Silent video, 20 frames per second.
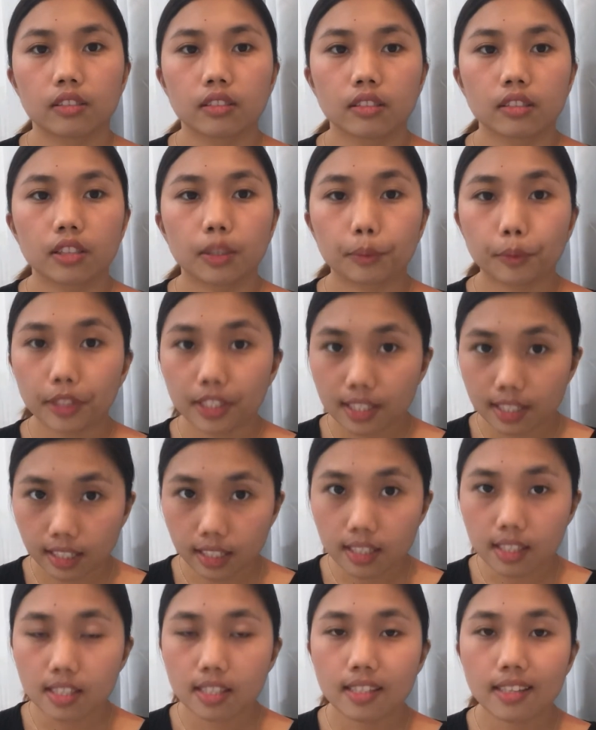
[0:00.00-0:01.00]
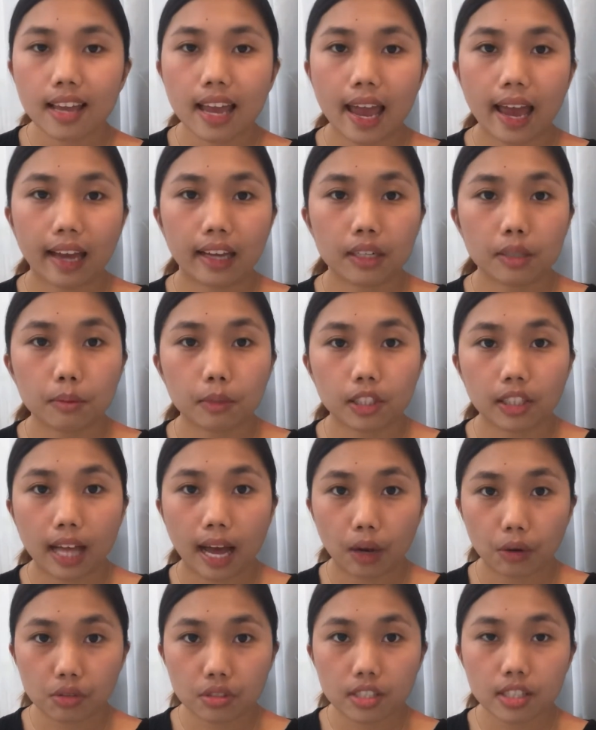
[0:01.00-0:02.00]
Number 6. Animal
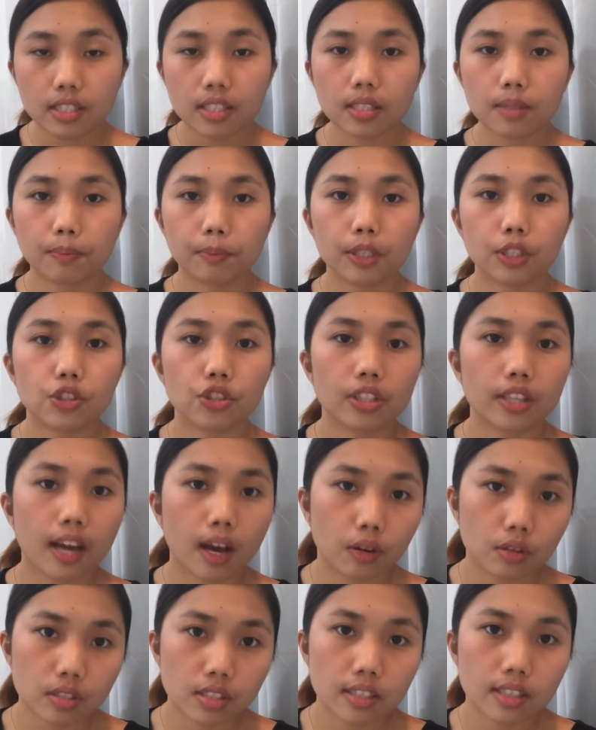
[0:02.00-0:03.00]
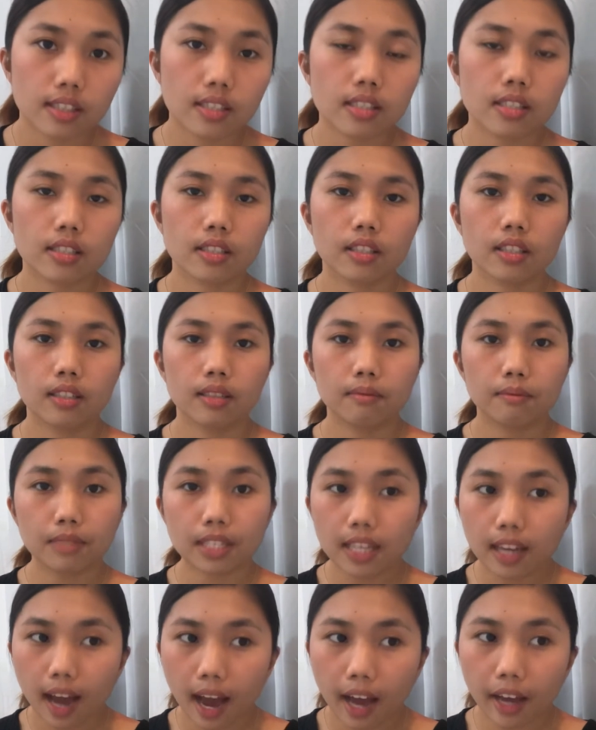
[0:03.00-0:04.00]
houses, pigeon houses,
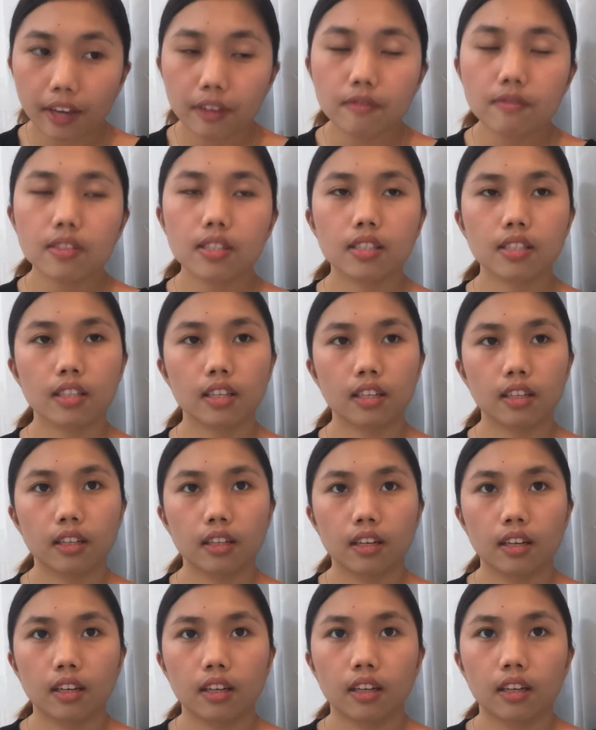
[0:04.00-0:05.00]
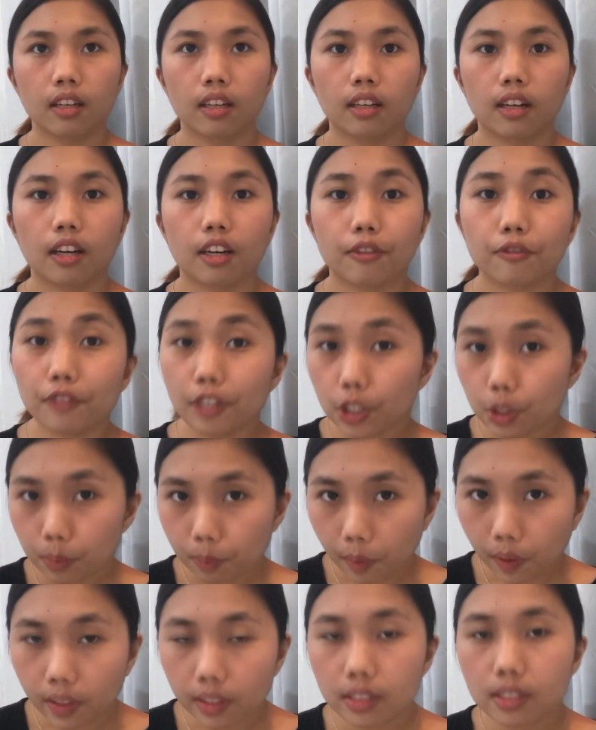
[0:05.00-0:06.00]
beehives, fish
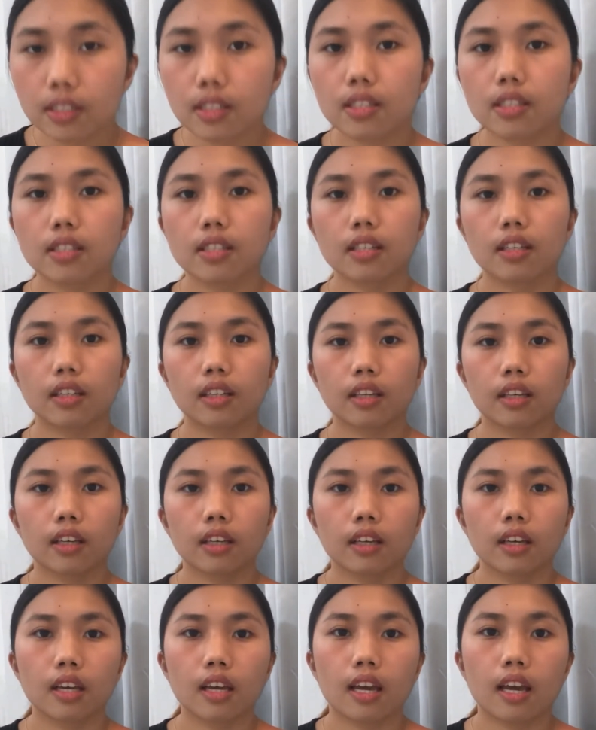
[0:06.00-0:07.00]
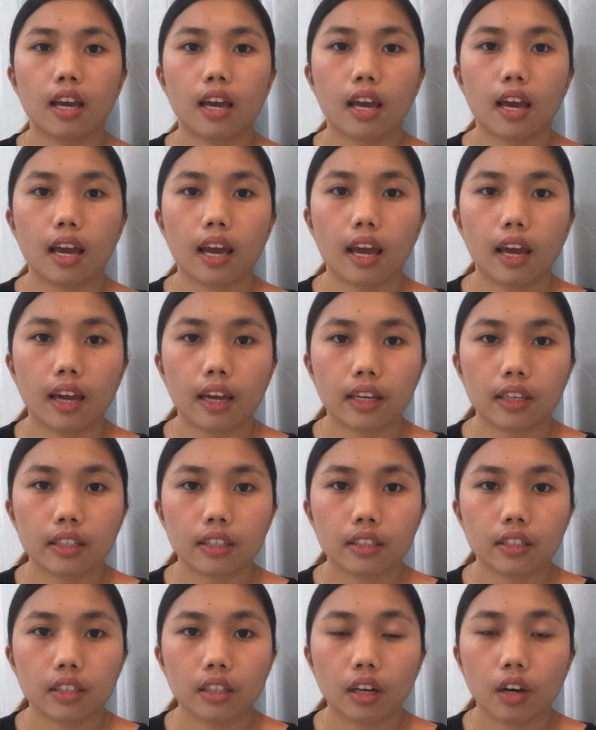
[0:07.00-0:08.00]
ponds, and
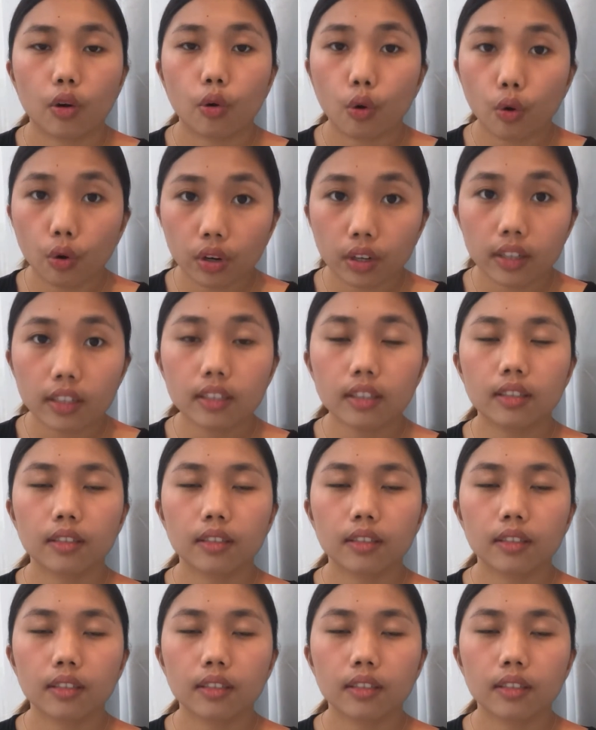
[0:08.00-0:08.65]
or